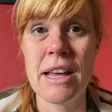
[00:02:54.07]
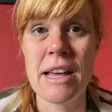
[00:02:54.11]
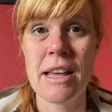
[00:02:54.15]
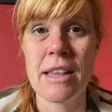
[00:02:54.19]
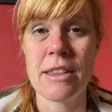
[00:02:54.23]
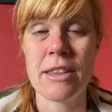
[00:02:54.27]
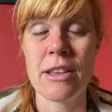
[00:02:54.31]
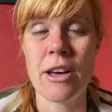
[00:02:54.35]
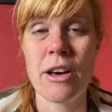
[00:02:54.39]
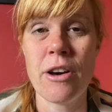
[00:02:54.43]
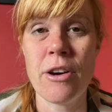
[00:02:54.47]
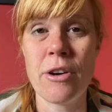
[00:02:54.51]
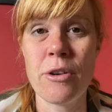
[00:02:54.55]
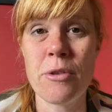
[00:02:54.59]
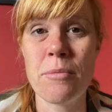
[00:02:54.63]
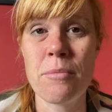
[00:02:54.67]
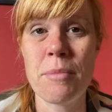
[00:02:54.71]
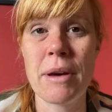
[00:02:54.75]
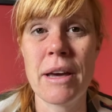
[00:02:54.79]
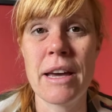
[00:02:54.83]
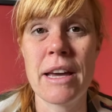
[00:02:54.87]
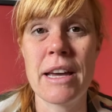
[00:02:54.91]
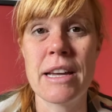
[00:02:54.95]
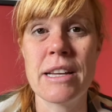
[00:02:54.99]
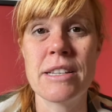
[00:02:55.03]
The
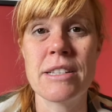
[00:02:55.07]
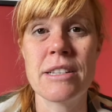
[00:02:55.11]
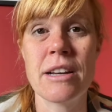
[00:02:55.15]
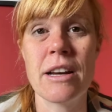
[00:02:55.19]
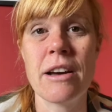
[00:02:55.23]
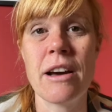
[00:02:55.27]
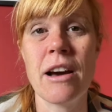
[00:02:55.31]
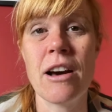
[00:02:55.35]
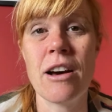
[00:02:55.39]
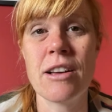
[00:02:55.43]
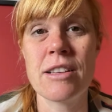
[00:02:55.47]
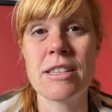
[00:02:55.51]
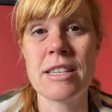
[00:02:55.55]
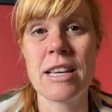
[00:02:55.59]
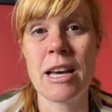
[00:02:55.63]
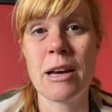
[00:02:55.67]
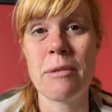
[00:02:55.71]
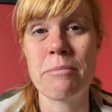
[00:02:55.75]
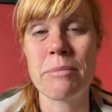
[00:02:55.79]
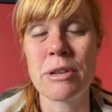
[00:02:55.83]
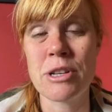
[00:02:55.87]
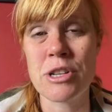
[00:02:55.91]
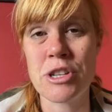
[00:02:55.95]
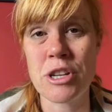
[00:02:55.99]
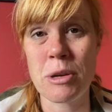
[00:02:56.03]
homemade hearty hemp
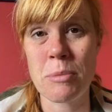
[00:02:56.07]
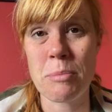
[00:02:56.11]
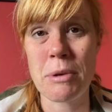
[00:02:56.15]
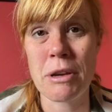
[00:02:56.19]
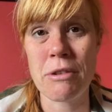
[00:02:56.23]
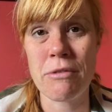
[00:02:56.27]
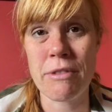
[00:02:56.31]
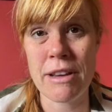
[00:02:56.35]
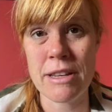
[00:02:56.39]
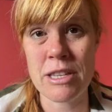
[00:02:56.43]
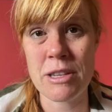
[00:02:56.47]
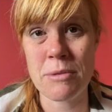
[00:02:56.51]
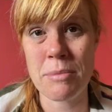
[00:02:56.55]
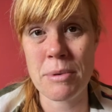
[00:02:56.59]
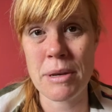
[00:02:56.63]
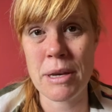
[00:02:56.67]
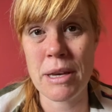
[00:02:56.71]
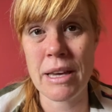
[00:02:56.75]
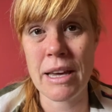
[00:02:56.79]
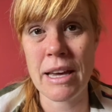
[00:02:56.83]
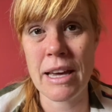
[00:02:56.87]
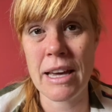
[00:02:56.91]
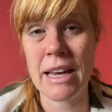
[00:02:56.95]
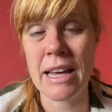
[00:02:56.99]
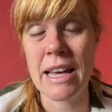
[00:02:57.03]
and chickpea recipe
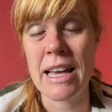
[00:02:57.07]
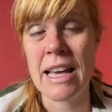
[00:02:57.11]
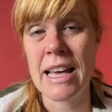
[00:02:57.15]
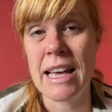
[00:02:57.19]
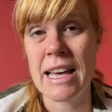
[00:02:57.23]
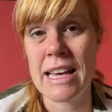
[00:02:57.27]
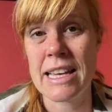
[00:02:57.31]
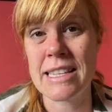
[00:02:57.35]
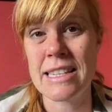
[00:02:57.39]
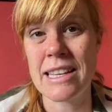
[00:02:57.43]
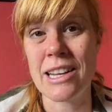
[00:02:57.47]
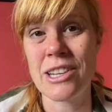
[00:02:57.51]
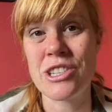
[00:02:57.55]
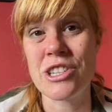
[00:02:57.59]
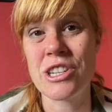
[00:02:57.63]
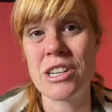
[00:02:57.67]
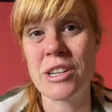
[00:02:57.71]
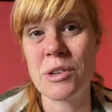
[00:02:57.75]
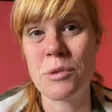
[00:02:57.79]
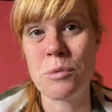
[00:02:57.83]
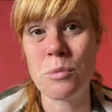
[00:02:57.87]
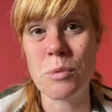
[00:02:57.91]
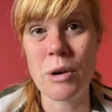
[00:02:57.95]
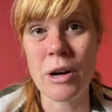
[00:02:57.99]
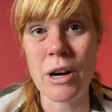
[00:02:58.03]
kit has actually
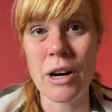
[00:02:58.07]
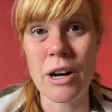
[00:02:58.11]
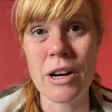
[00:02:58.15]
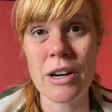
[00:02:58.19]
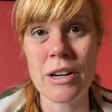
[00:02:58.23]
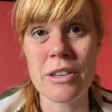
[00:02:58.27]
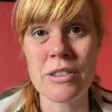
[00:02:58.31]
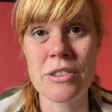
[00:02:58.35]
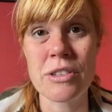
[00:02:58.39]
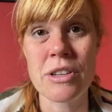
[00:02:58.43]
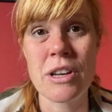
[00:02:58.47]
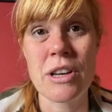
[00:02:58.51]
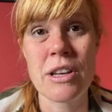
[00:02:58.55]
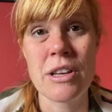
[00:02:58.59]
worked